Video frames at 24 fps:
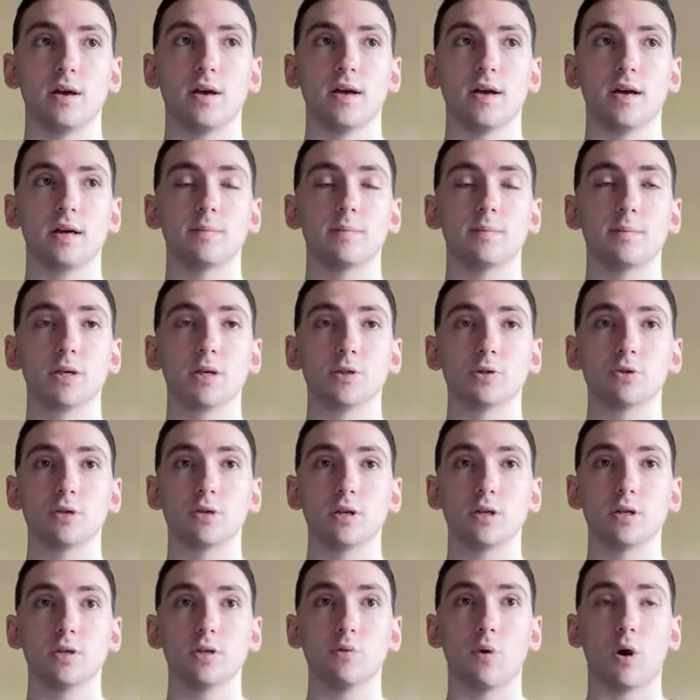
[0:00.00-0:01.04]
and make sure
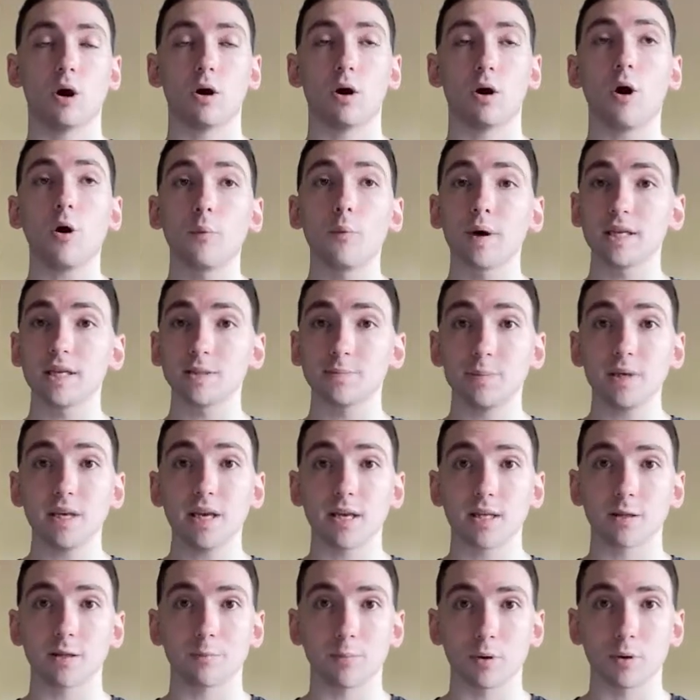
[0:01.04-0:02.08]
that you are always
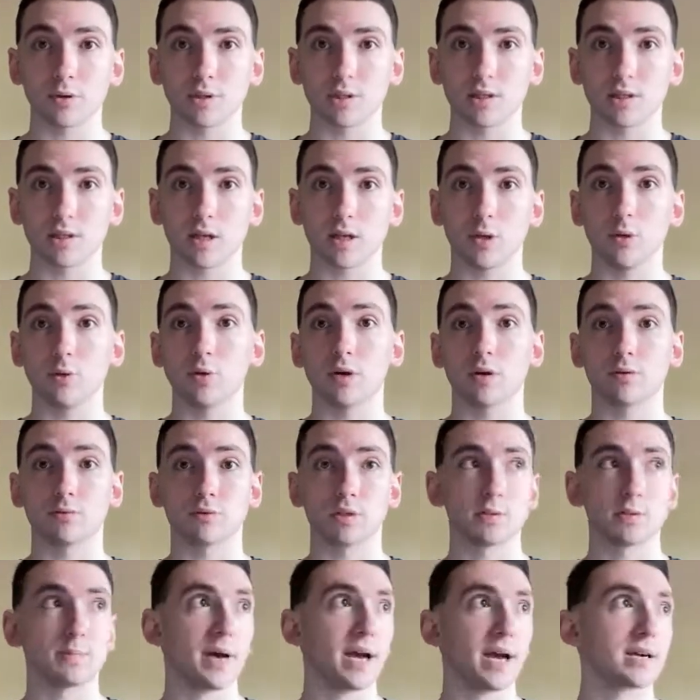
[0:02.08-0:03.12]
being the person that you can
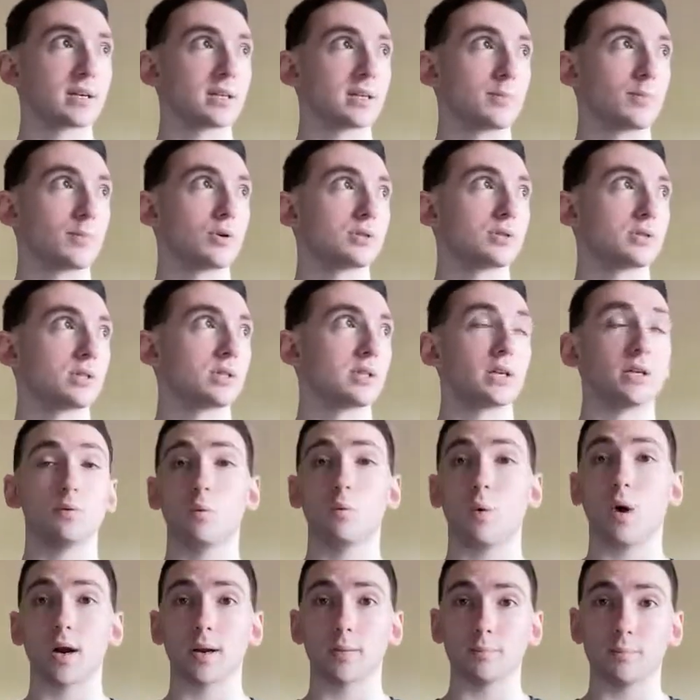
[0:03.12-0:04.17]
respect, a person that you
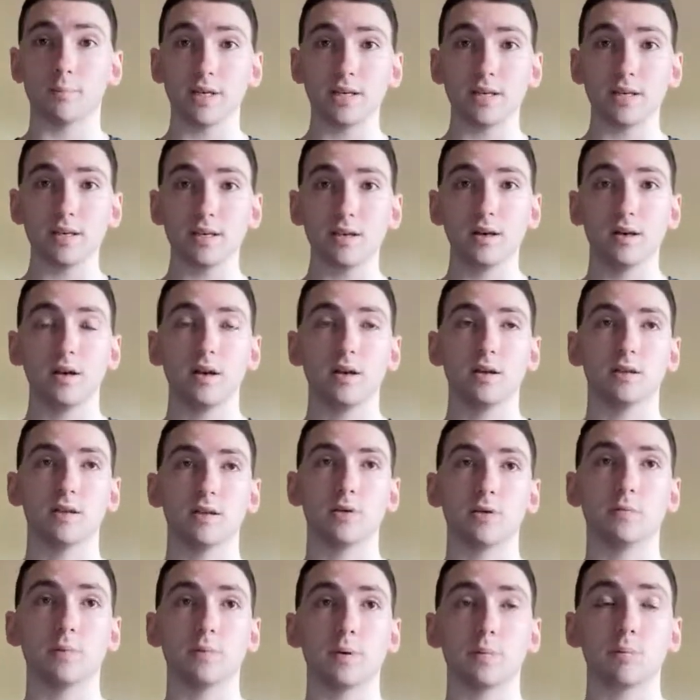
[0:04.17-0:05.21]
want to be, that
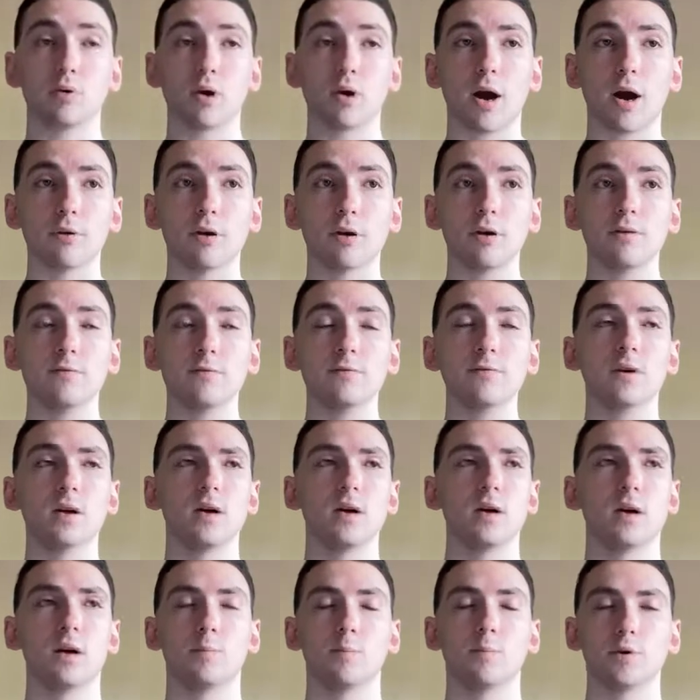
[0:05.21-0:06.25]
you can be proud of,
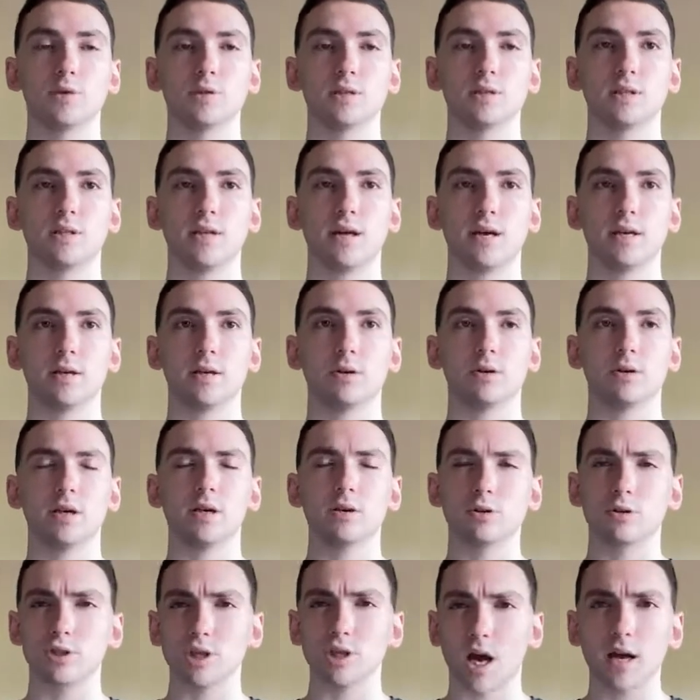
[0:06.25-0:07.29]
a person that your
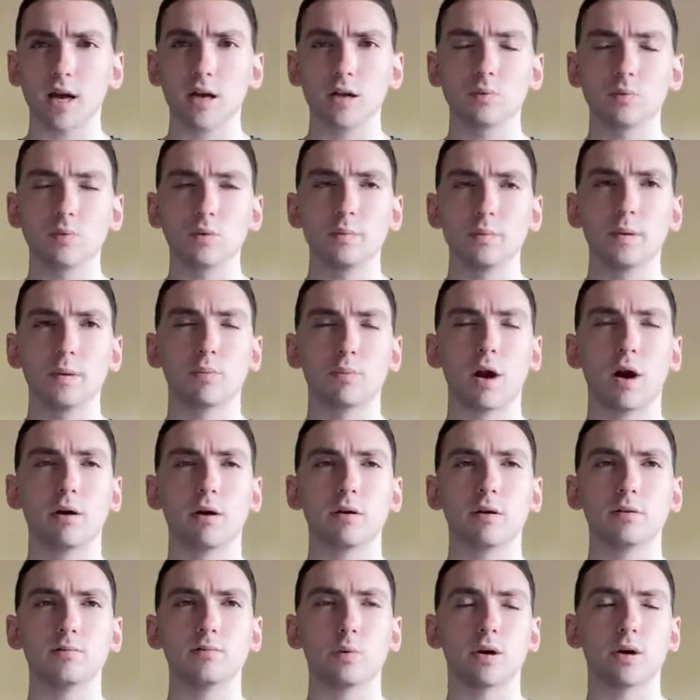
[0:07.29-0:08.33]
inner child would be proud
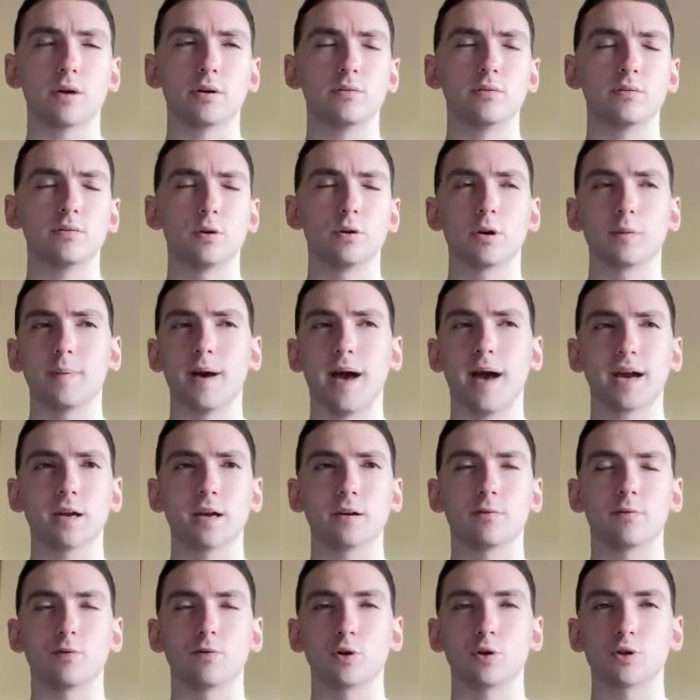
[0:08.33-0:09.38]
of, where you look back at
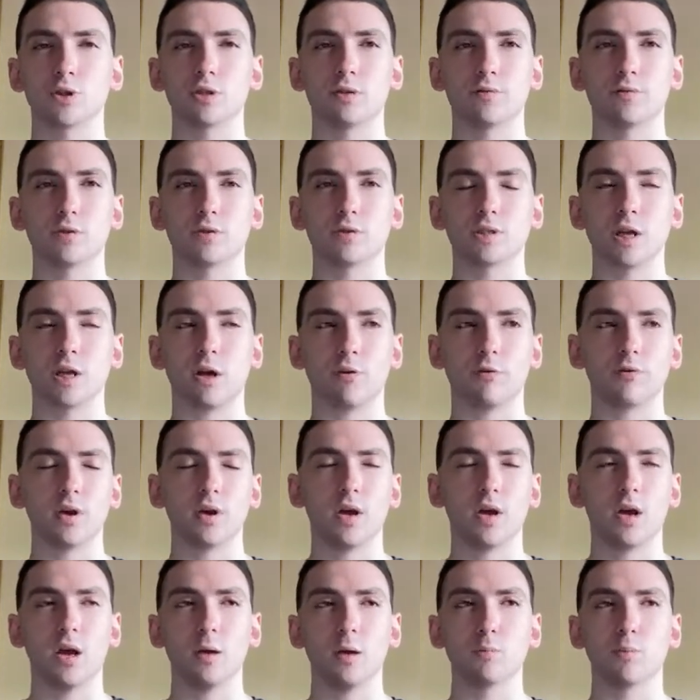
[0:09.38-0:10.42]
a version of yourself
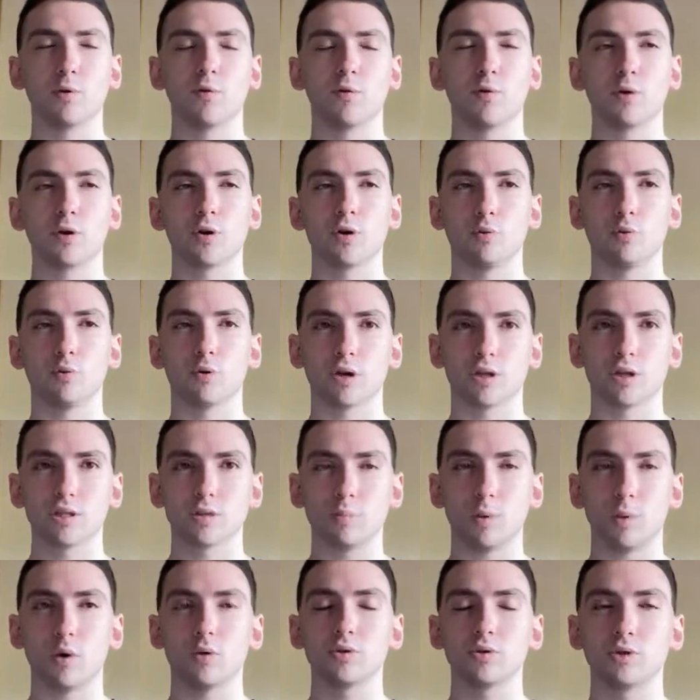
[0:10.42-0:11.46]
before you were
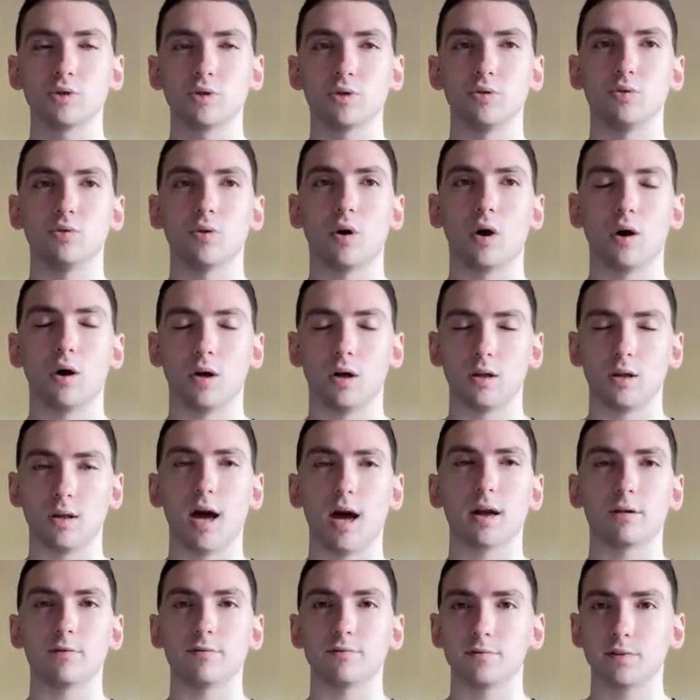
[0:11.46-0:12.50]
exposed to a
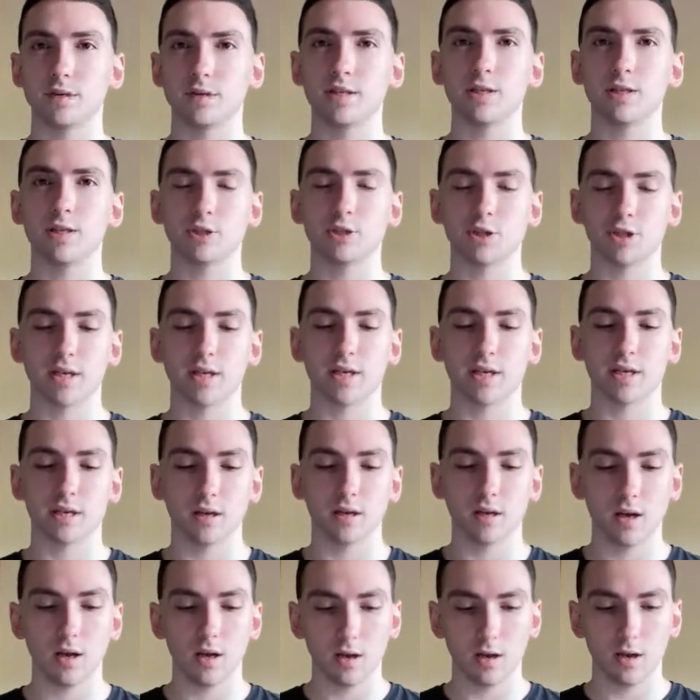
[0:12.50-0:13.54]
lot of conditioning
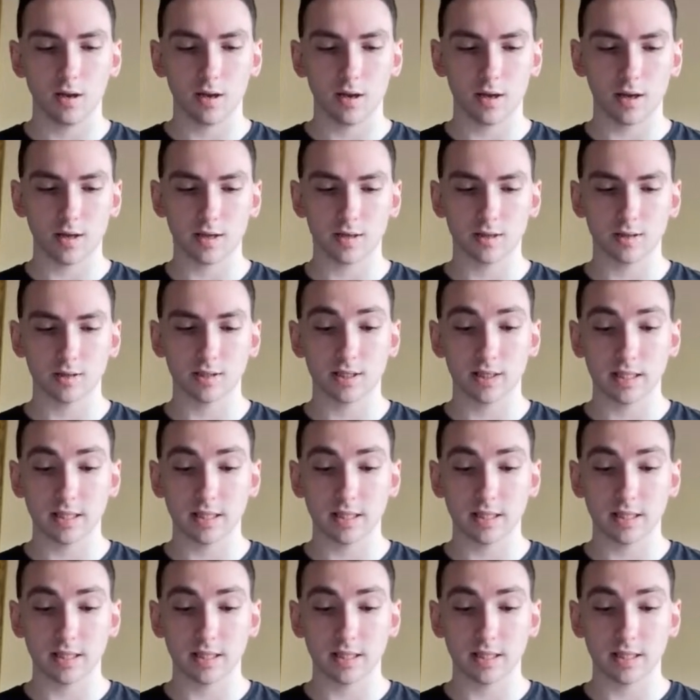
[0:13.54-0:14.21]
and